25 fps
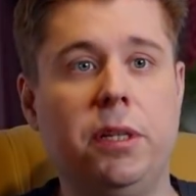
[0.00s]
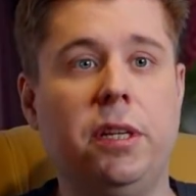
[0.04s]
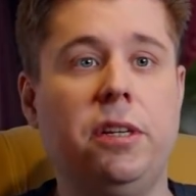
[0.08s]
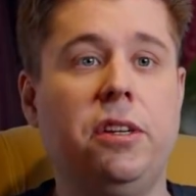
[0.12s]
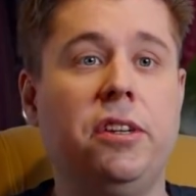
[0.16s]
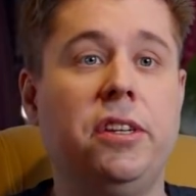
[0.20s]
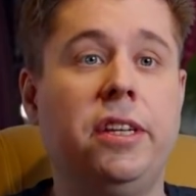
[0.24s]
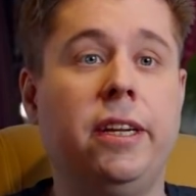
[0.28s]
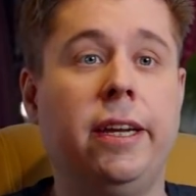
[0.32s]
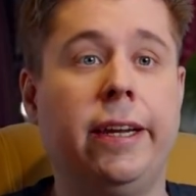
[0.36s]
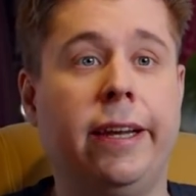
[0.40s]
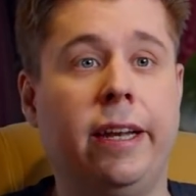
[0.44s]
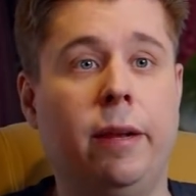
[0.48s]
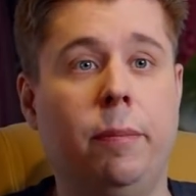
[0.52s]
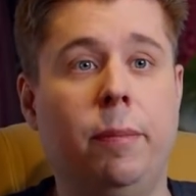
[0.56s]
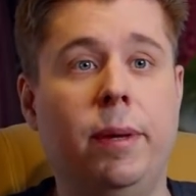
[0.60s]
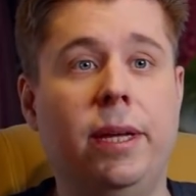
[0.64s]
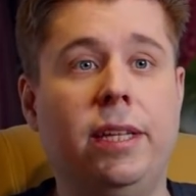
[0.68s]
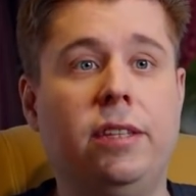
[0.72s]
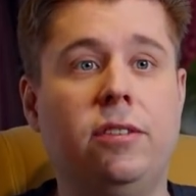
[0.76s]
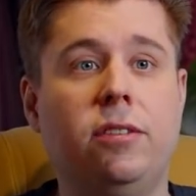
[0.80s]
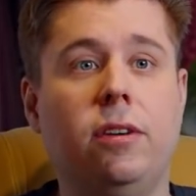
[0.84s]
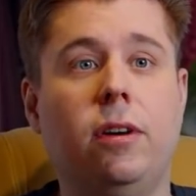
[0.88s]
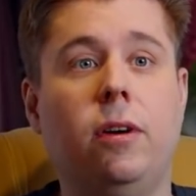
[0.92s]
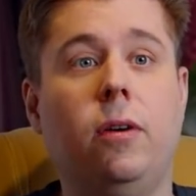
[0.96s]
by touching a little
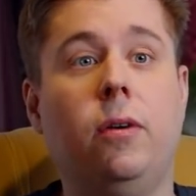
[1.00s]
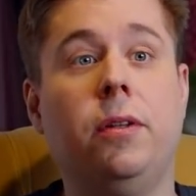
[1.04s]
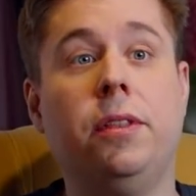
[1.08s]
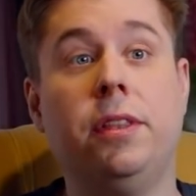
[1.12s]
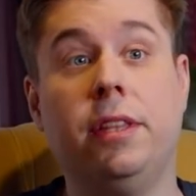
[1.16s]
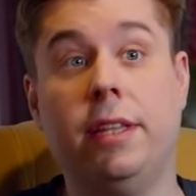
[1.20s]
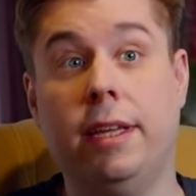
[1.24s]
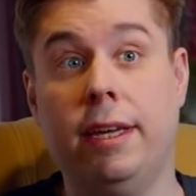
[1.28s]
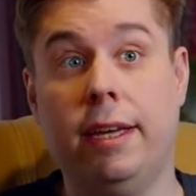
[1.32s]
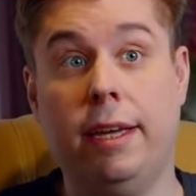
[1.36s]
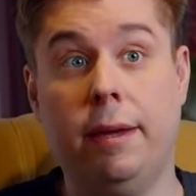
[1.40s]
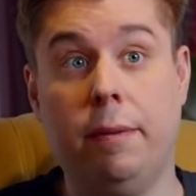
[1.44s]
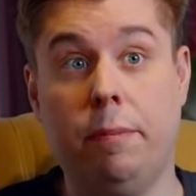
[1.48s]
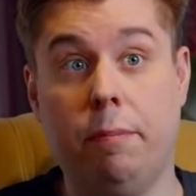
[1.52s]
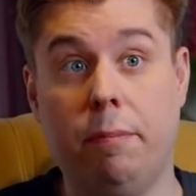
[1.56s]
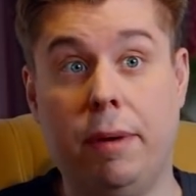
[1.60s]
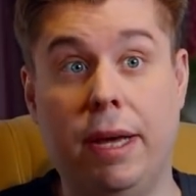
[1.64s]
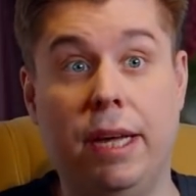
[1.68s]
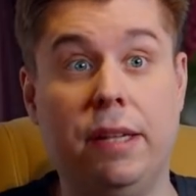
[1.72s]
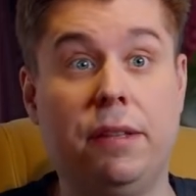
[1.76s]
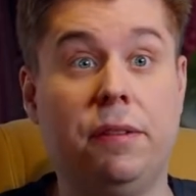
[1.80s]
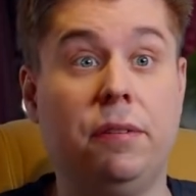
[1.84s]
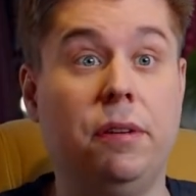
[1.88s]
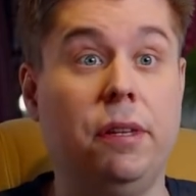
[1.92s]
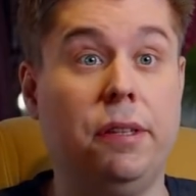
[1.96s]
bit on the
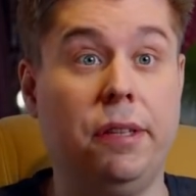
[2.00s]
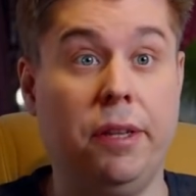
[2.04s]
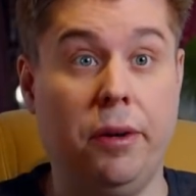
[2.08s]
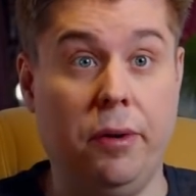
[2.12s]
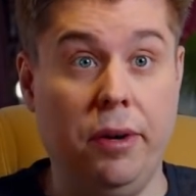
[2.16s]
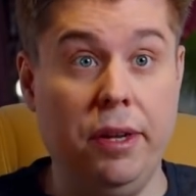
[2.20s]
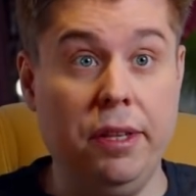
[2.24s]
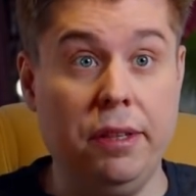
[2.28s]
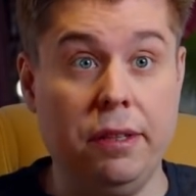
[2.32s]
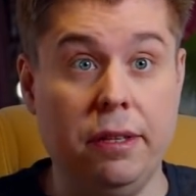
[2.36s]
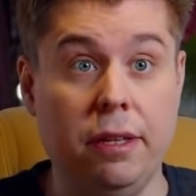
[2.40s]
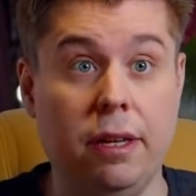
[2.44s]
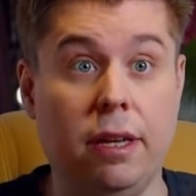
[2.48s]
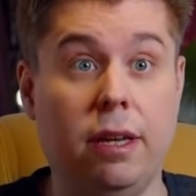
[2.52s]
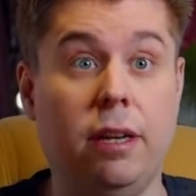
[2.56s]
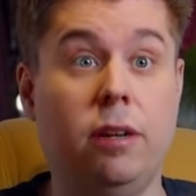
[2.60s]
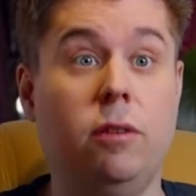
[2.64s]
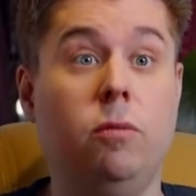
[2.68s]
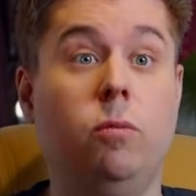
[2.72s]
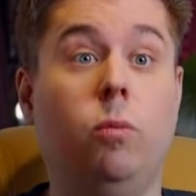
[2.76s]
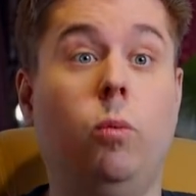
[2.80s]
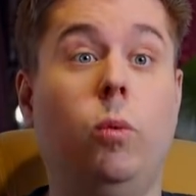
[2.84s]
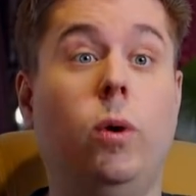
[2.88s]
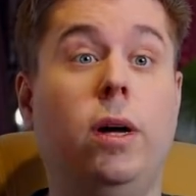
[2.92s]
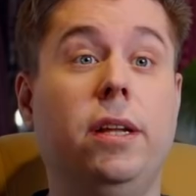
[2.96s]
past of the series
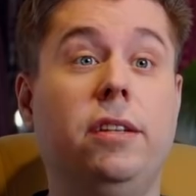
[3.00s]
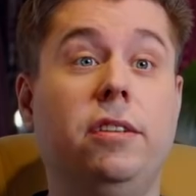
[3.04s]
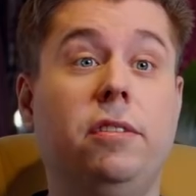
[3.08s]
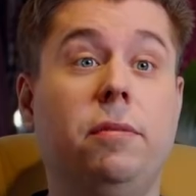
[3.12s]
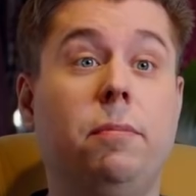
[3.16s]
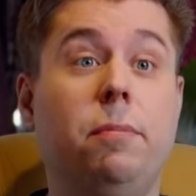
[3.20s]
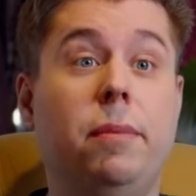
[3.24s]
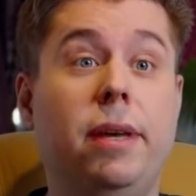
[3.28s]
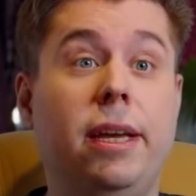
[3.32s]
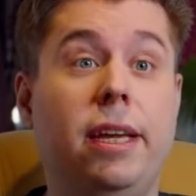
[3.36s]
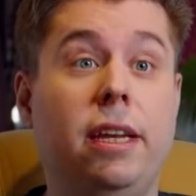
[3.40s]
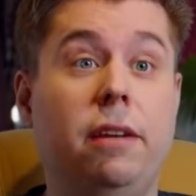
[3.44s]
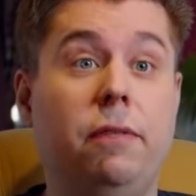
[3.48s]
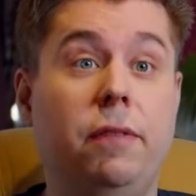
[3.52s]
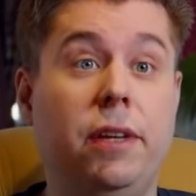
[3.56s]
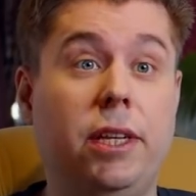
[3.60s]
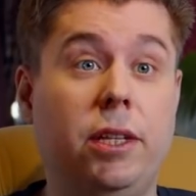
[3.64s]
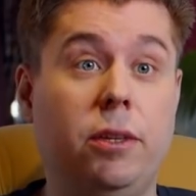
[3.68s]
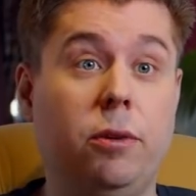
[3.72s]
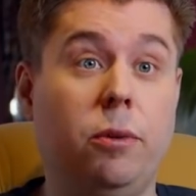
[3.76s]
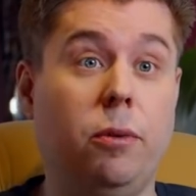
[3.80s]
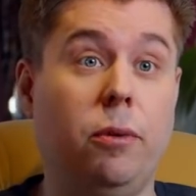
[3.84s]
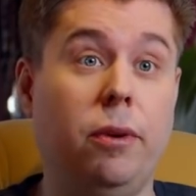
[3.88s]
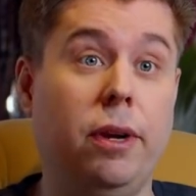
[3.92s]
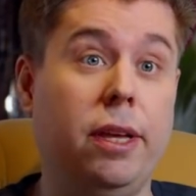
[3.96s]
and what made
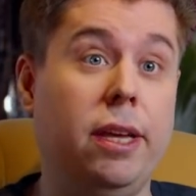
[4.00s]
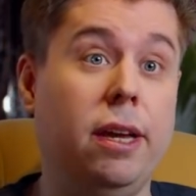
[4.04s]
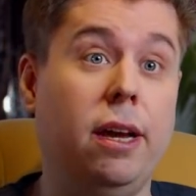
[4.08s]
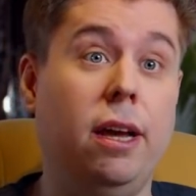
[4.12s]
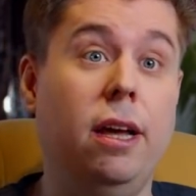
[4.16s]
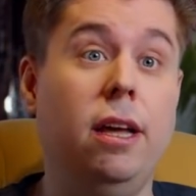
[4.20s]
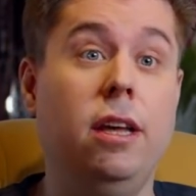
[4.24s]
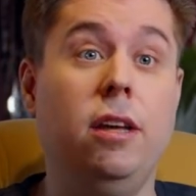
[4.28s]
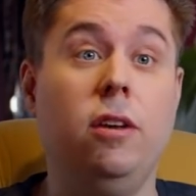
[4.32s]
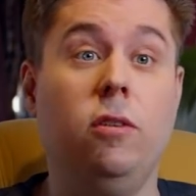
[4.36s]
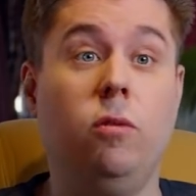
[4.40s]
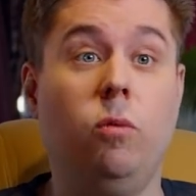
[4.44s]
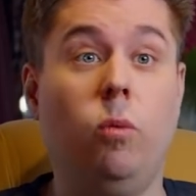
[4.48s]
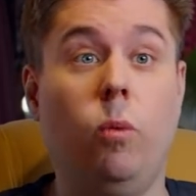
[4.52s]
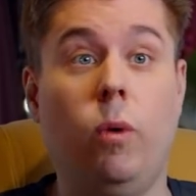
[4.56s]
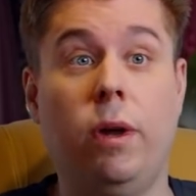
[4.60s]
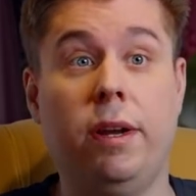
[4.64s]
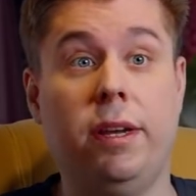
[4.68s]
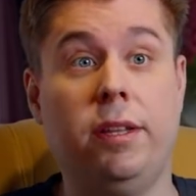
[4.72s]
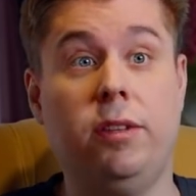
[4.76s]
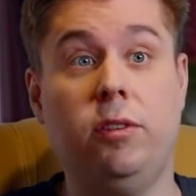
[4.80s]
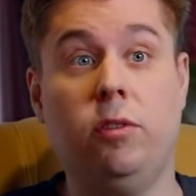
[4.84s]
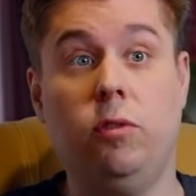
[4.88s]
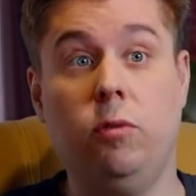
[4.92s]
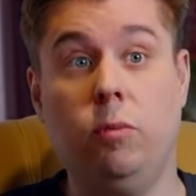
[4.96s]
Victoria
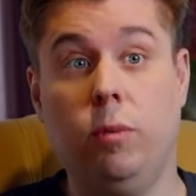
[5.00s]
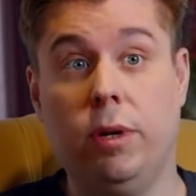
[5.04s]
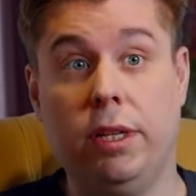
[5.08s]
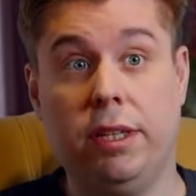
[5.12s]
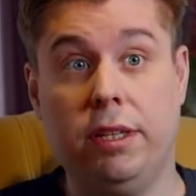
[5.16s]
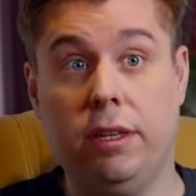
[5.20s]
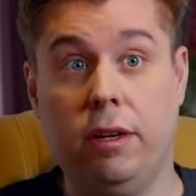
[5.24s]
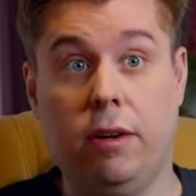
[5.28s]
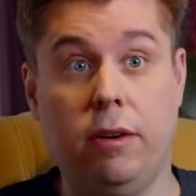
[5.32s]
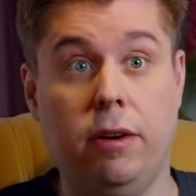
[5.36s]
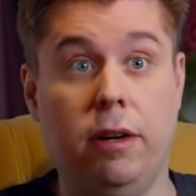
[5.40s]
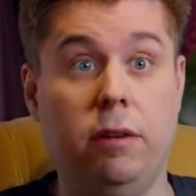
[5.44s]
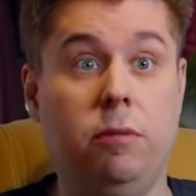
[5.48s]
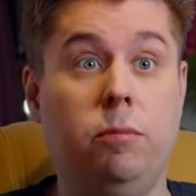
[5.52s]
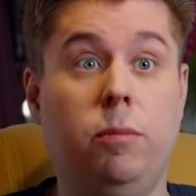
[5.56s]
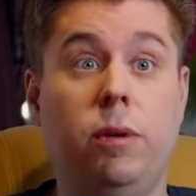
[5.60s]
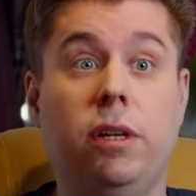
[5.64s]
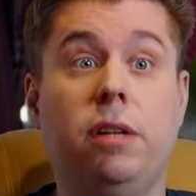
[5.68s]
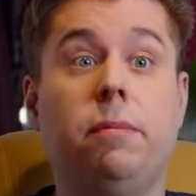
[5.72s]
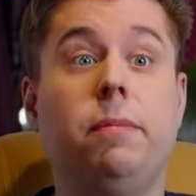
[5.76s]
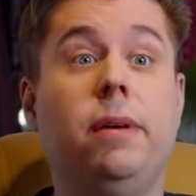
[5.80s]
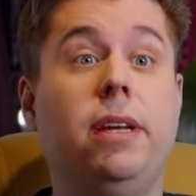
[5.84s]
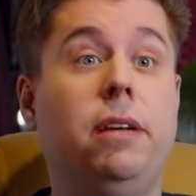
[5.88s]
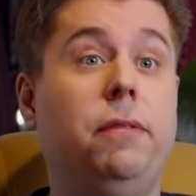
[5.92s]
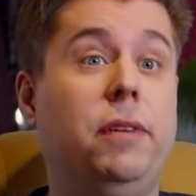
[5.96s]
1 and 2 what they are and
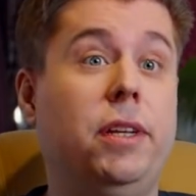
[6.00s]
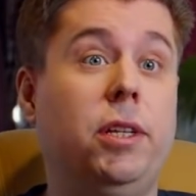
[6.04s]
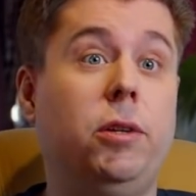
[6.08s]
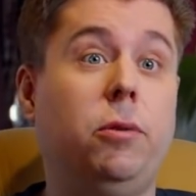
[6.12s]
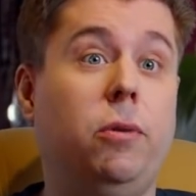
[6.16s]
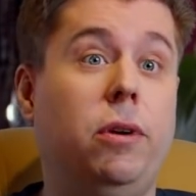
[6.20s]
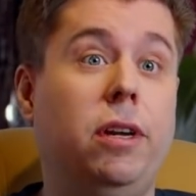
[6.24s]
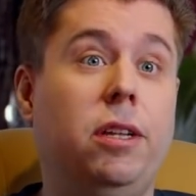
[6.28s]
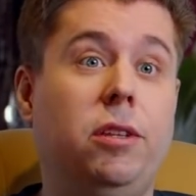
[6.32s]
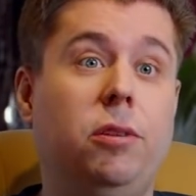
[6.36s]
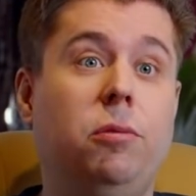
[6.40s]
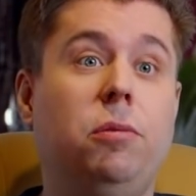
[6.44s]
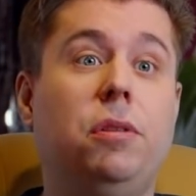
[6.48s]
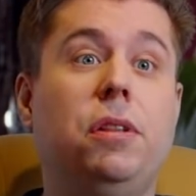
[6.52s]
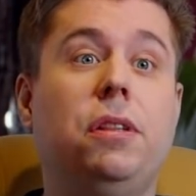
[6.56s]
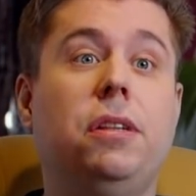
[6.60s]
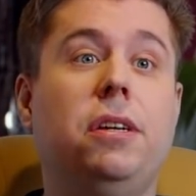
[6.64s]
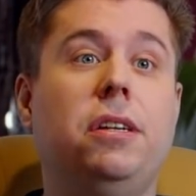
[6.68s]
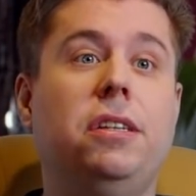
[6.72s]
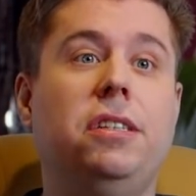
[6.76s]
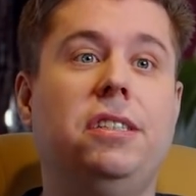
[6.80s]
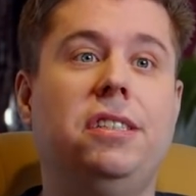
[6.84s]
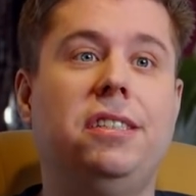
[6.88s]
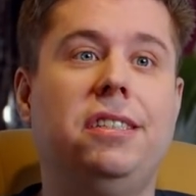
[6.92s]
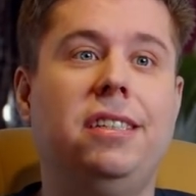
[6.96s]
what made Victoria 2
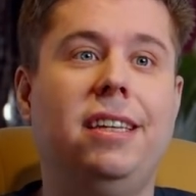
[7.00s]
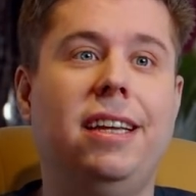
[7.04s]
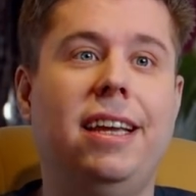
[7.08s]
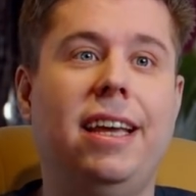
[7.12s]
such